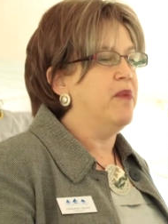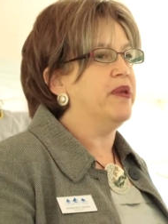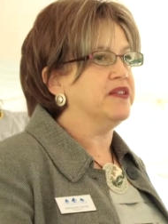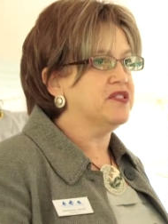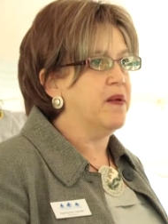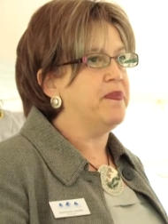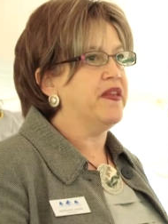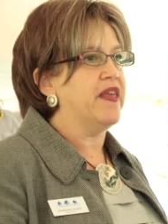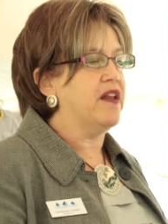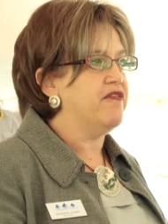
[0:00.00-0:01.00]
but as
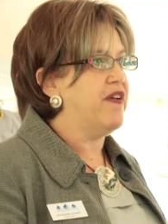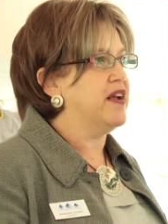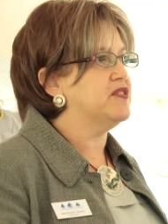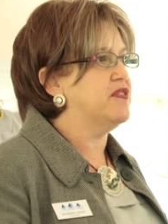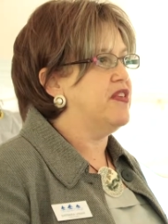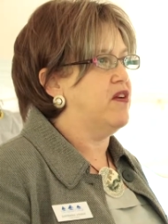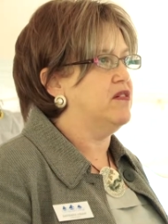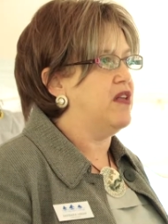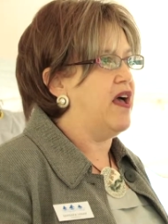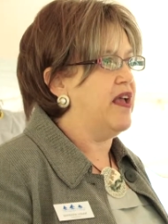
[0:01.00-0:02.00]
something that affects their
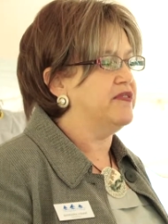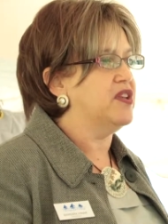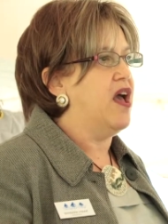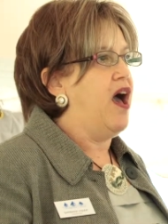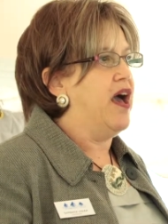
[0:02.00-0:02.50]
lives